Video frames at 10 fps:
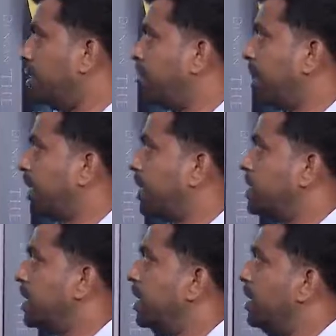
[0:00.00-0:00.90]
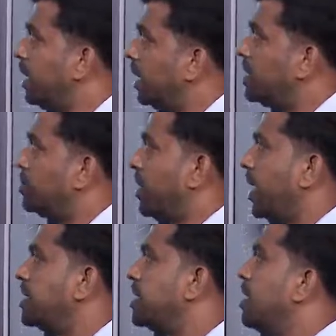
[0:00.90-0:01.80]
By considering these
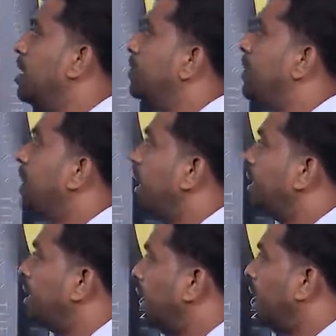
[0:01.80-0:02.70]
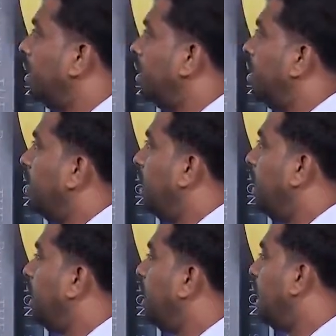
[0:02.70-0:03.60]
facts, we can take
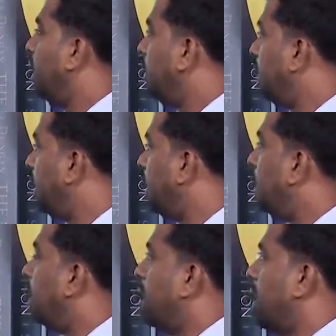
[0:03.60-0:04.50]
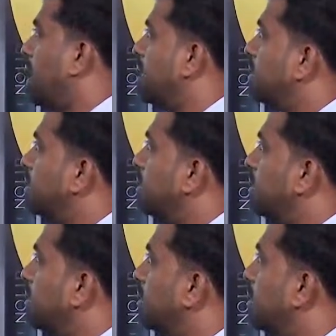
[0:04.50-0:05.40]
A and D as
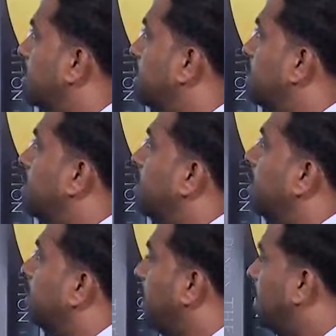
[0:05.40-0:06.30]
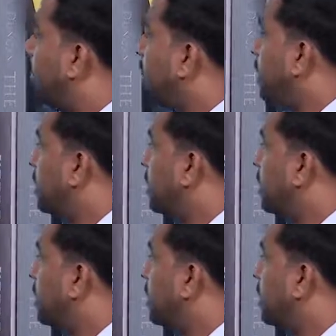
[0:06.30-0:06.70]
the relevant